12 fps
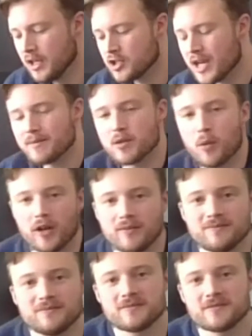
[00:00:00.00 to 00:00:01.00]
Chapter 1,
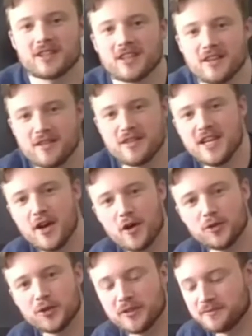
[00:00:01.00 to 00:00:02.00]
The
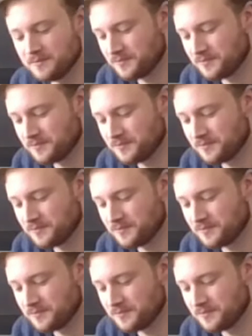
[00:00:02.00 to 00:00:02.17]
Ocean.